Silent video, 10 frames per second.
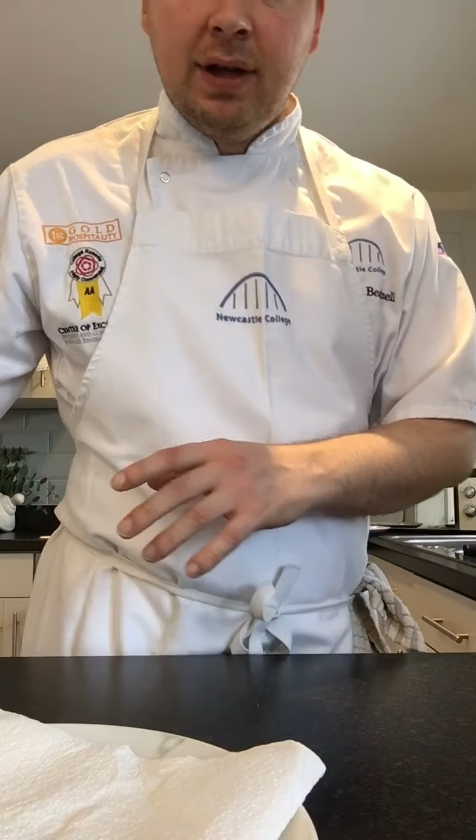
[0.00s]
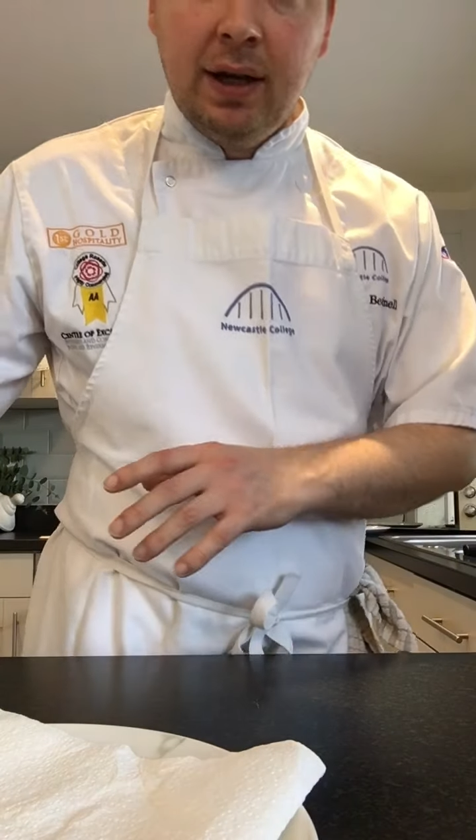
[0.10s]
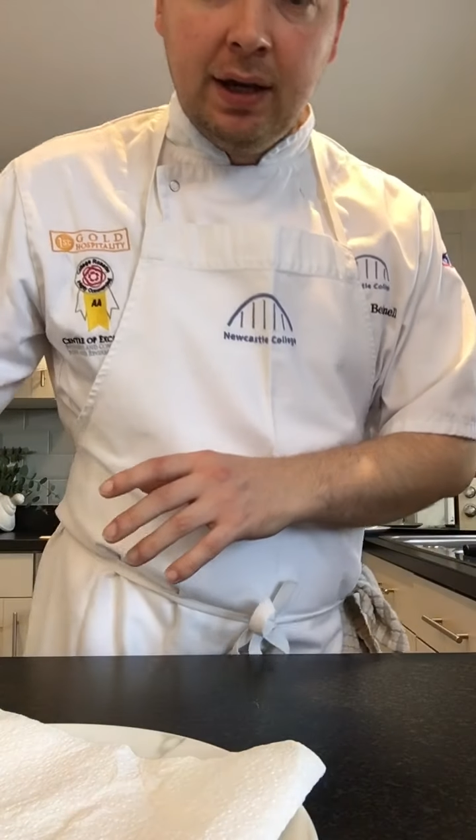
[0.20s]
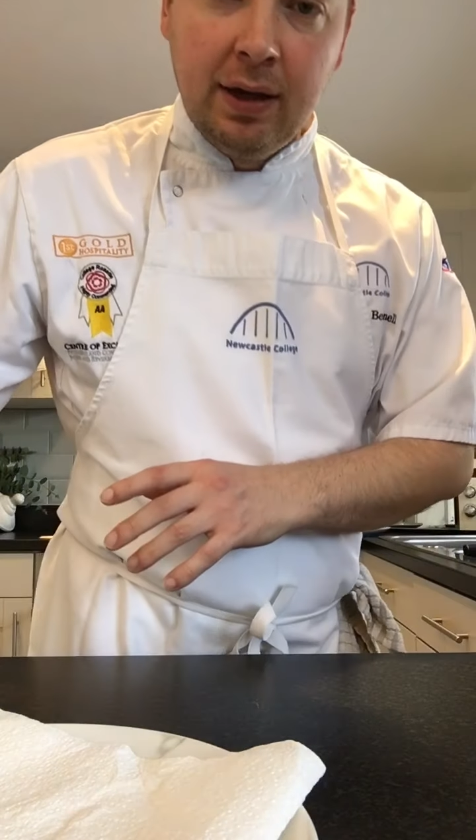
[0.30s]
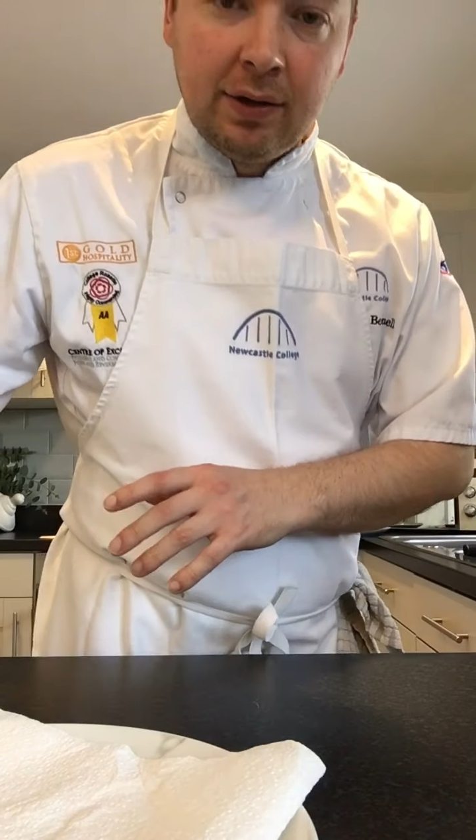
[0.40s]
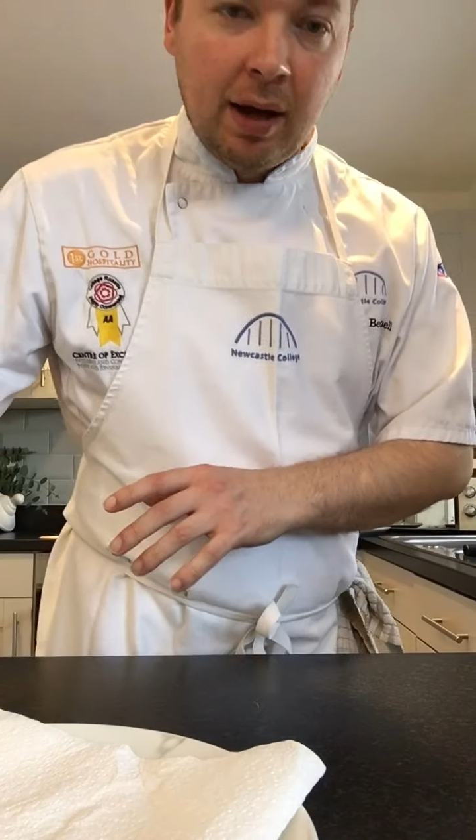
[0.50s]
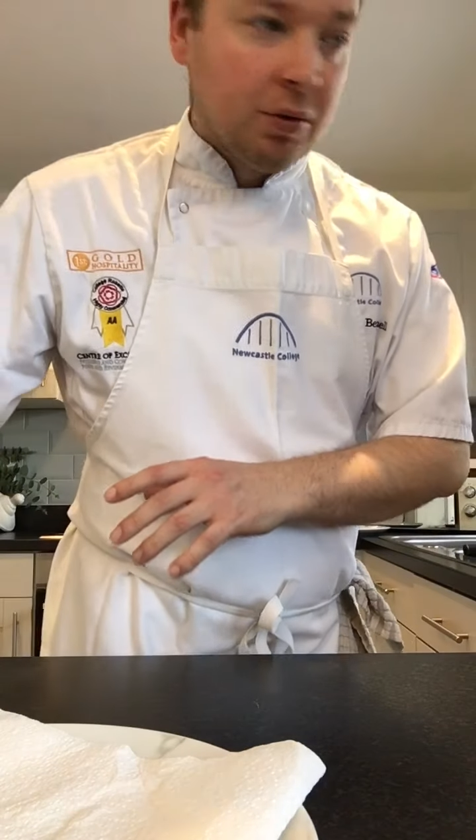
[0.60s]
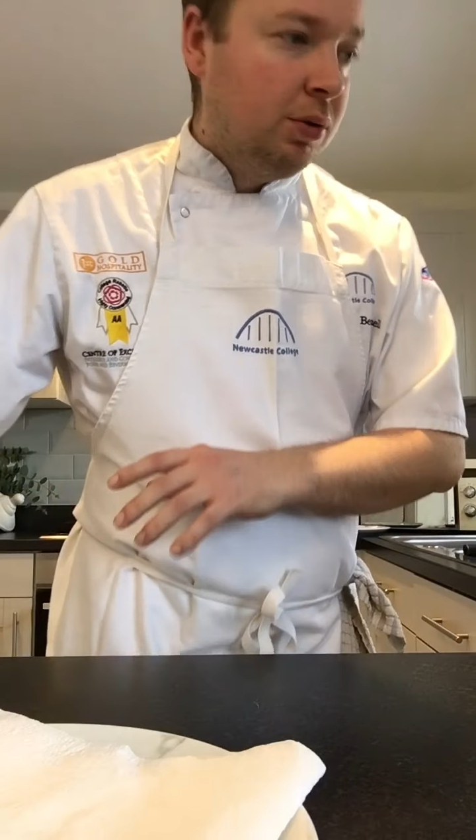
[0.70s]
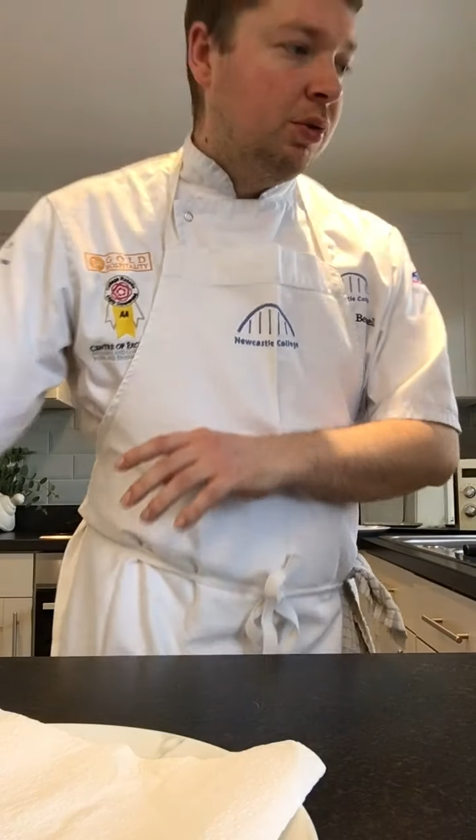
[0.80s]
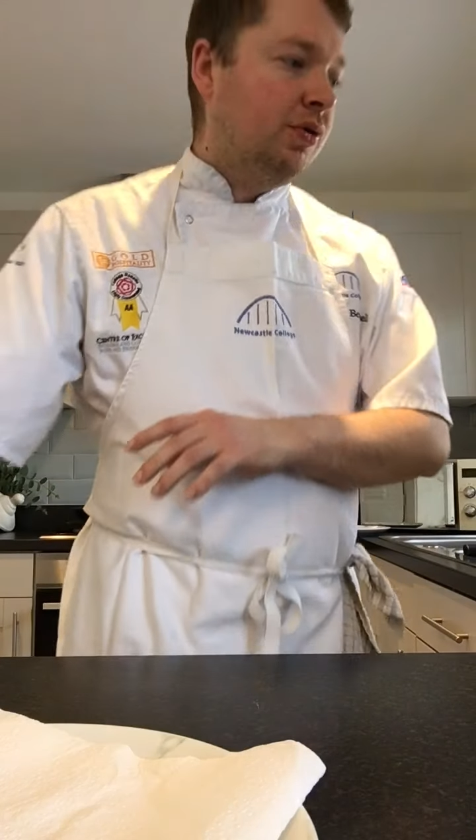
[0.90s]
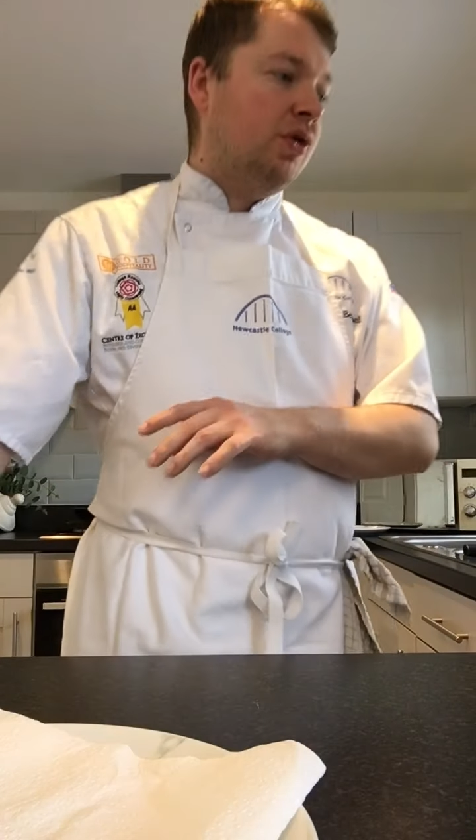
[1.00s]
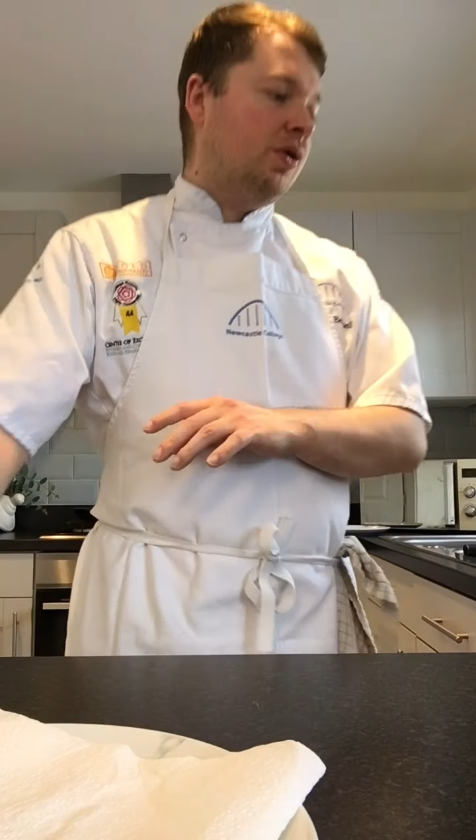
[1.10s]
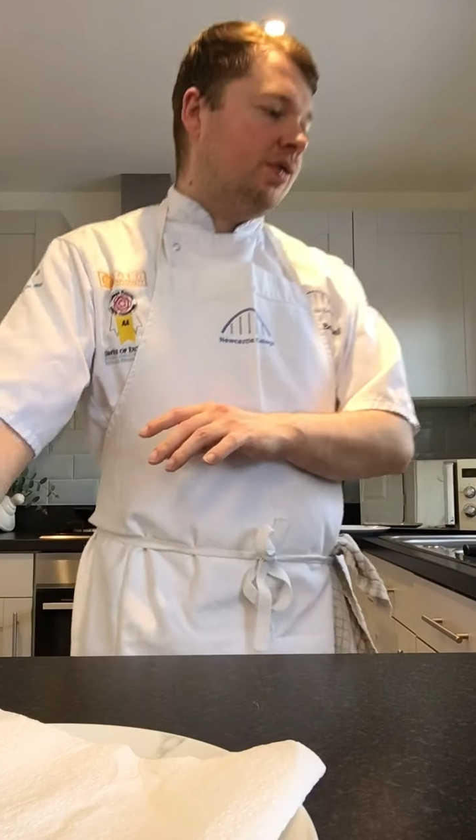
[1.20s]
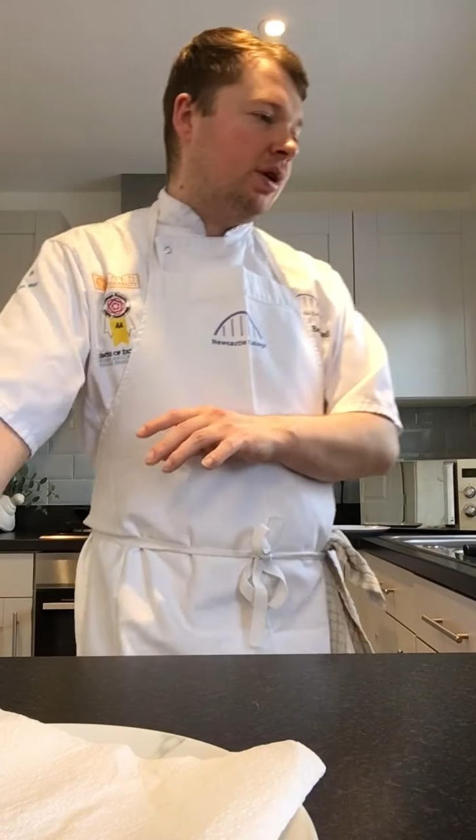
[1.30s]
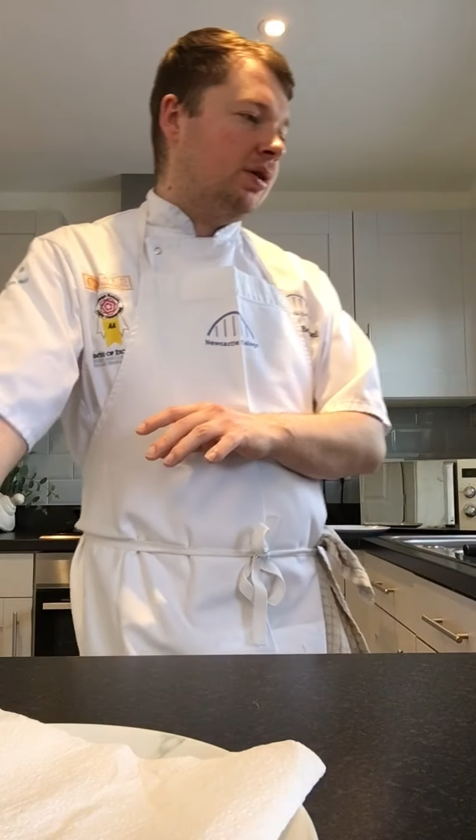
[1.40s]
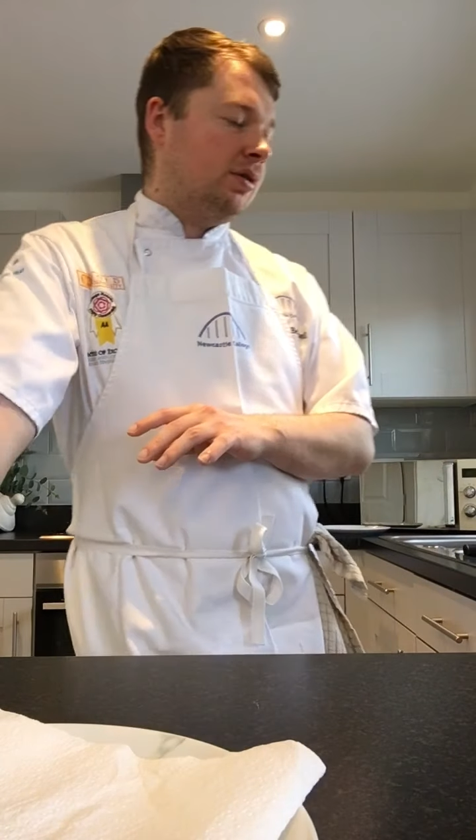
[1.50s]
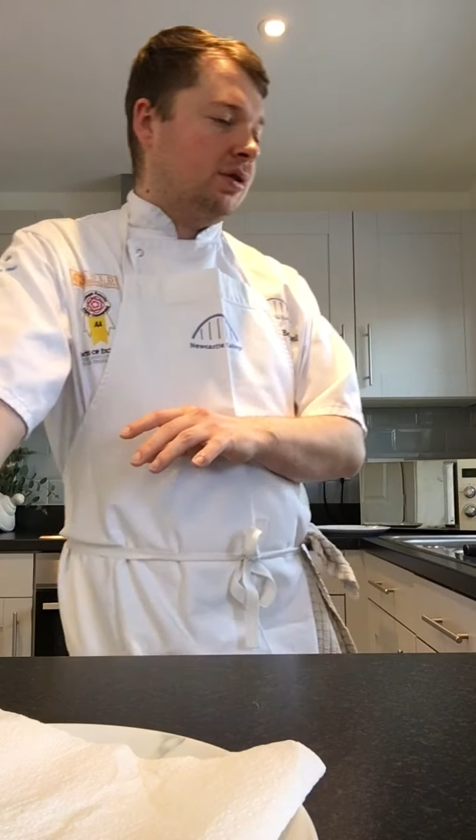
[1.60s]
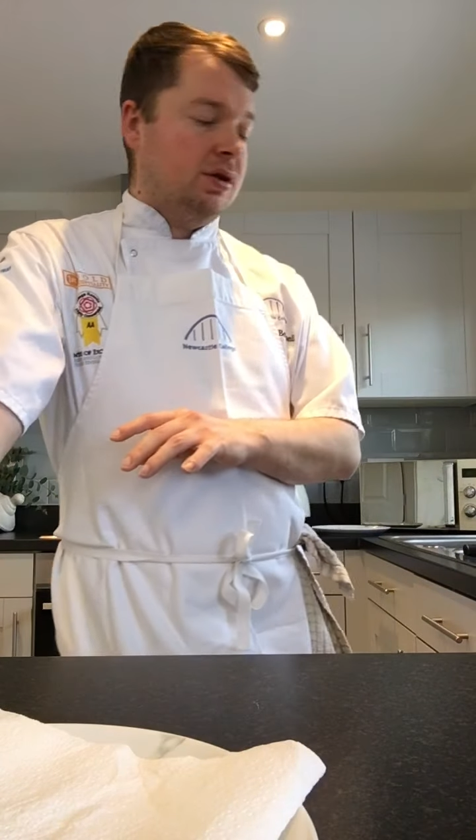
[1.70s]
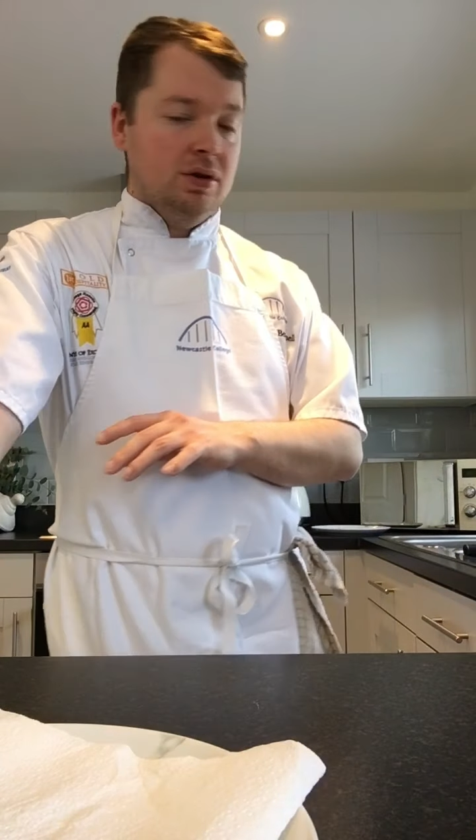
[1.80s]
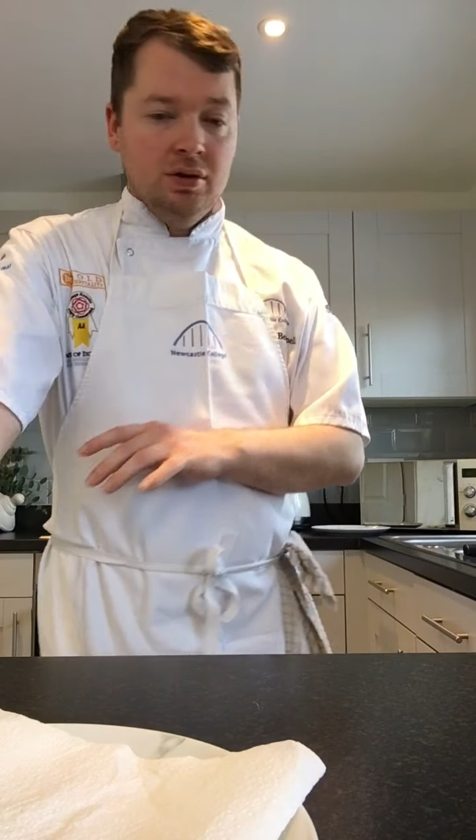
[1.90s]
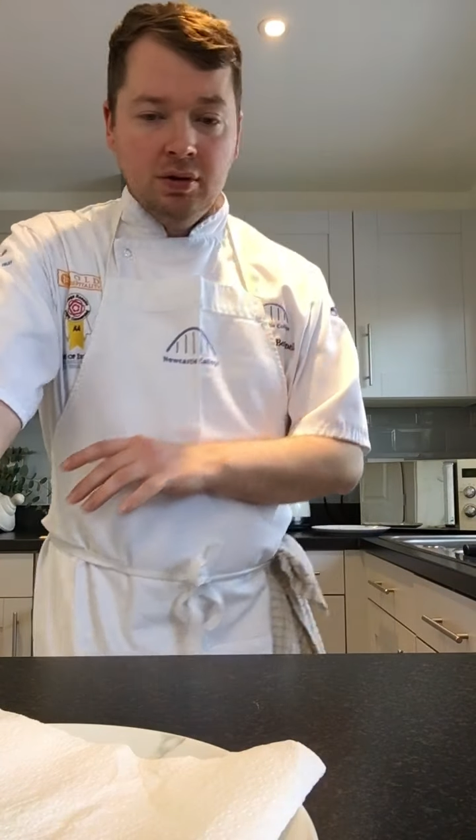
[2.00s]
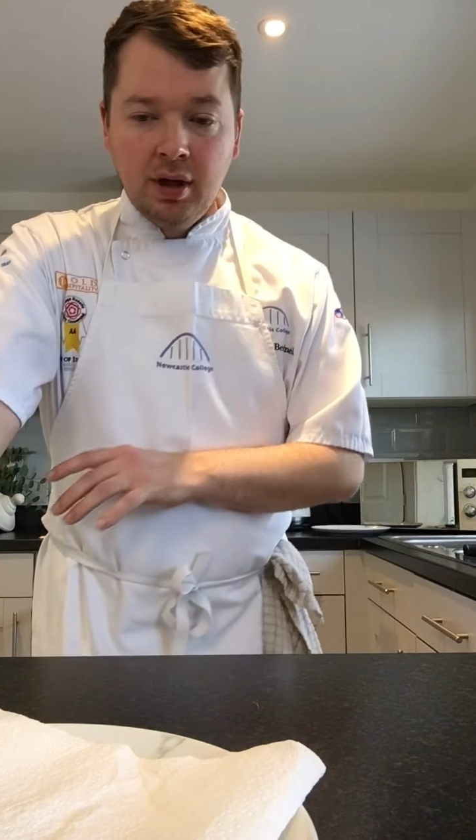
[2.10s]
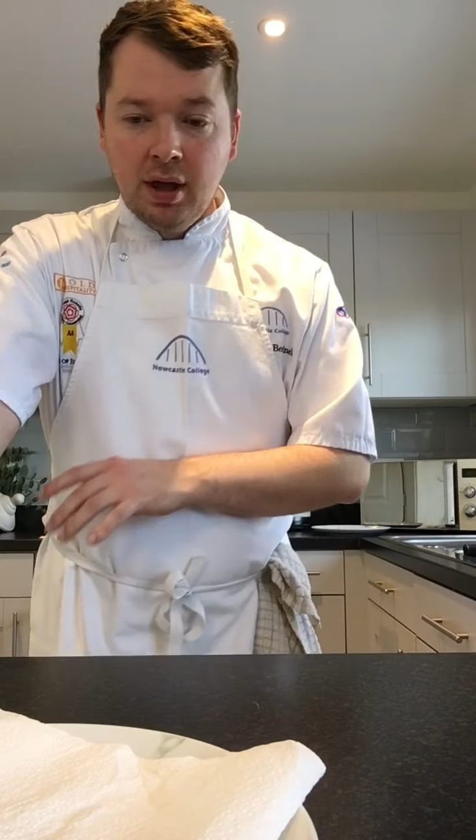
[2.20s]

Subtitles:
is I'm going to move over to